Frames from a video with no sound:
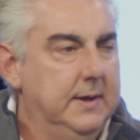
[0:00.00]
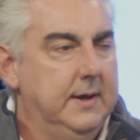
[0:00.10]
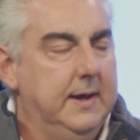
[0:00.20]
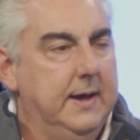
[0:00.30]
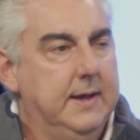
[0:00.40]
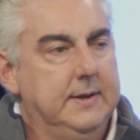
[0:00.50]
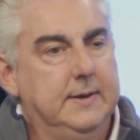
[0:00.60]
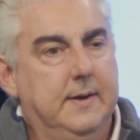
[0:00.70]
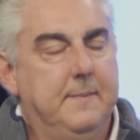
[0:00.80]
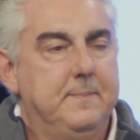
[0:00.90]
and,
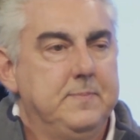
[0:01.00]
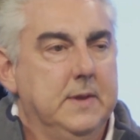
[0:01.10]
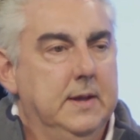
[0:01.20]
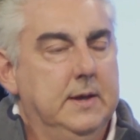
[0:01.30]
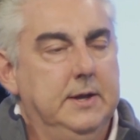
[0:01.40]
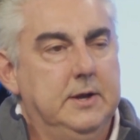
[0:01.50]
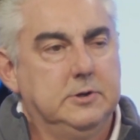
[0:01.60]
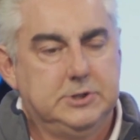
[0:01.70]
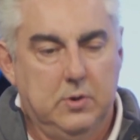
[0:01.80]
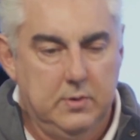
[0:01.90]
um, you know,
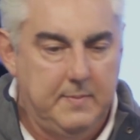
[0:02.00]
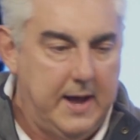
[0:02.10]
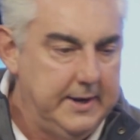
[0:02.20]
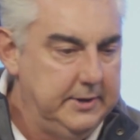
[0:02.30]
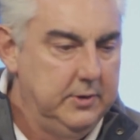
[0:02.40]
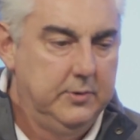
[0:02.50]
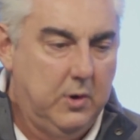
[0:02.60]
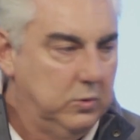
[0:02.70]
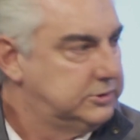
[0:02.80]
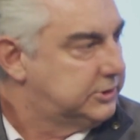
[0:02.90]
showing them how to do the
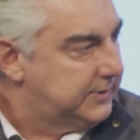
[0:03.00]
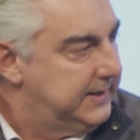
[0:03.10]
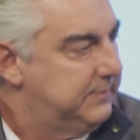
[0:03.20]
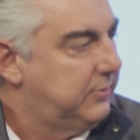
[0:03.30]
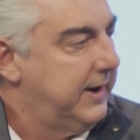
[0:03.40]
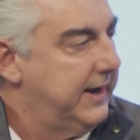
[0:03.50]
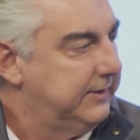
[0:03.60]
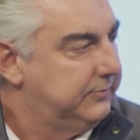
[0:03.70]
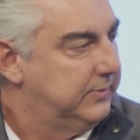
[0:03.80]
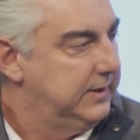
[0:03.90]
old screen
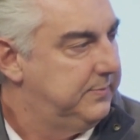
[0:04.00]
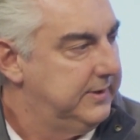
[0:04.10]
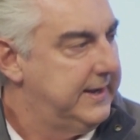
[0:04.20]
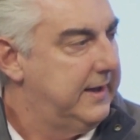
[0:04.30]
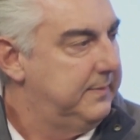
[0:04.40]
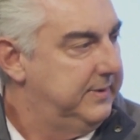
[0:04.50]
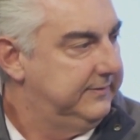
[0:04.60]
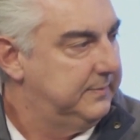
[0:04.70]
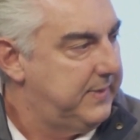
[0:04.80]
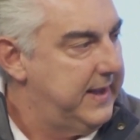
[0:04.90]
press where you put down a
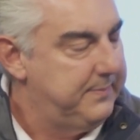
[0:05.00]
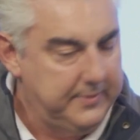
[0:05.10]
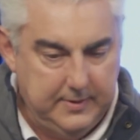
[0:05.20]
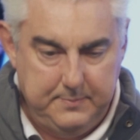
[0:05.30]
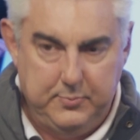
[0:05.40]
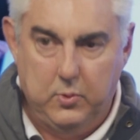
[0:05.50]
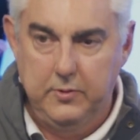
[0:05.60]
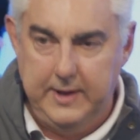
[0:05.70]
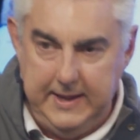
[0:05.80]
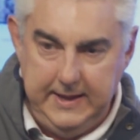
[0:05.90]
piece of paper and pour
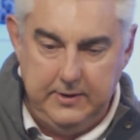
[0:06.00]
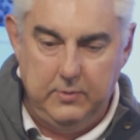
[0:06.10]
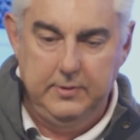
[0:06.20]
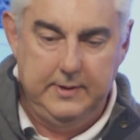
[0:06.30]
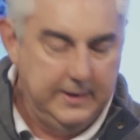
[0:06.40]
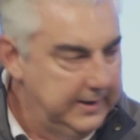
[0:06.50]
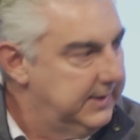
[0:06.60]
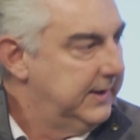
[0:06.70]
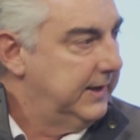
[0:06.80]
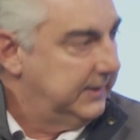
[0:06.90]
the ink on the,
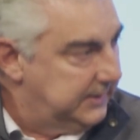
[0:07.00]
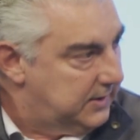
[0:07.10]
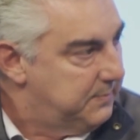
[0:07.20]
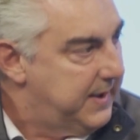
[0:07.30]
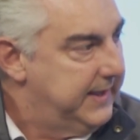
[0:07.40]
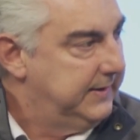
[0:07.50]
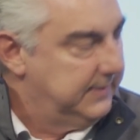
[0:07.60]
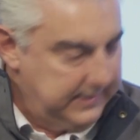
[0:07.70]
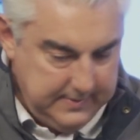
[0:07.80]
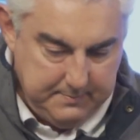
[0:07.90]
and, you know, make,
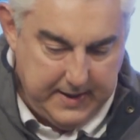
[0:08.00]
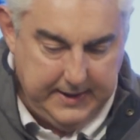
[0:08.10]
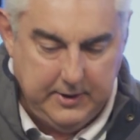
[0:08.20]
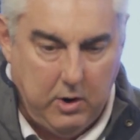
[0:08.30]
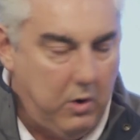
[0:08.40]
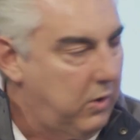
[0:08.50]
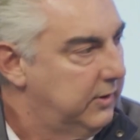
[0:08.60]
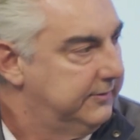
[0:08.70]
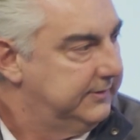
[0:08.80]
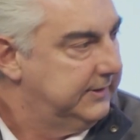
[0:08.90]
make
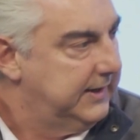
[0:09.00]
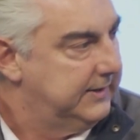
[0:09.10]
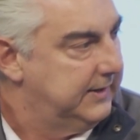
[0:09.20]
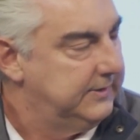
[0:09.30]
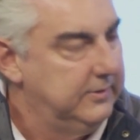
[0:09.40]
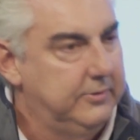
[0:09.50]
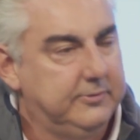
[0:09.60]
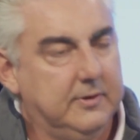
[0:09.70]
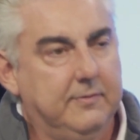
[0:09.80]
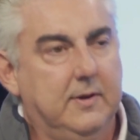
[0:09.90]
cards and, and, and do
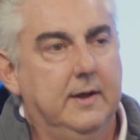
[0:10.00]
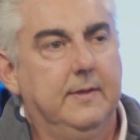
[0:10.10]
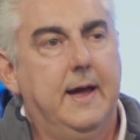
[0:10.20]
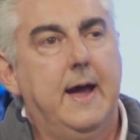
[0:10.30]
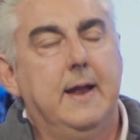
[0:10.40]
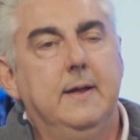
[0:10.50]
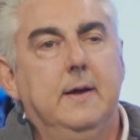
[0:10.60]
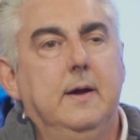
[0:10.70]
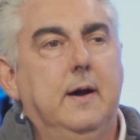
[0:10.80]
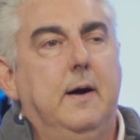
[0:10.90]
stuff like that.
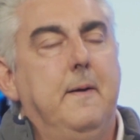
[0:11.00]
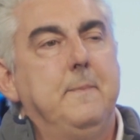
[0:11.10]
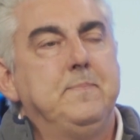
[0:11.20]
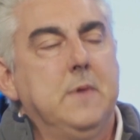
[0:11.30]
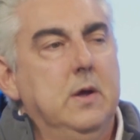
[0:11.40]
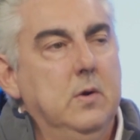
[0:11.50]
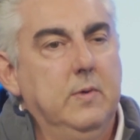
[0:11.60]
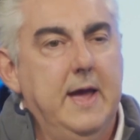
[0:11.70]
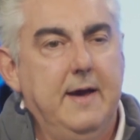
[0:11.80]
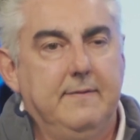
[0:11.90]
Um,
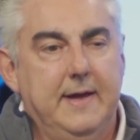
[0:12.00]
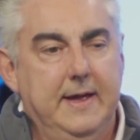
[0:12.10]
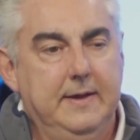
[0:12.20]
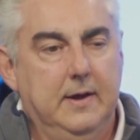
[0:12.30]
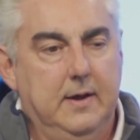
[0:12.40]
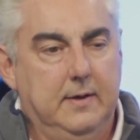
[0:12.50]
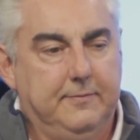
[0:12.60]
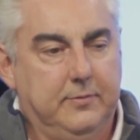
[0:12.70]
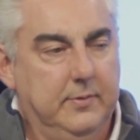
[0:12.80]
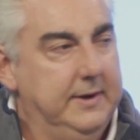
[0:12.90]
we have a uh,
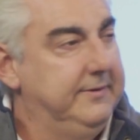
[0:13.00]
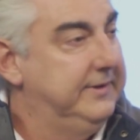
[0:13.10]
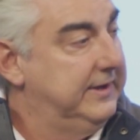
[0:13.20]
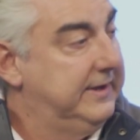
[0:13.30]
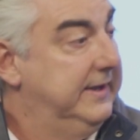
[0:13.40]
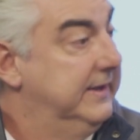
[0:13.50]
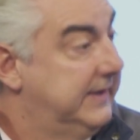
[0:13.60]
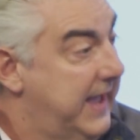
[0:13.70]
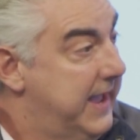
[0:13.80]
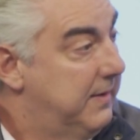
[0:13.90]
forensic
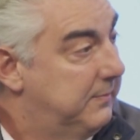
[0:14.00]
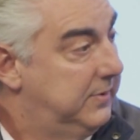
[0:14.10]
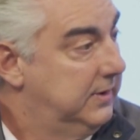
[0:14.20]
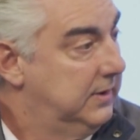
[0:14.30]
camp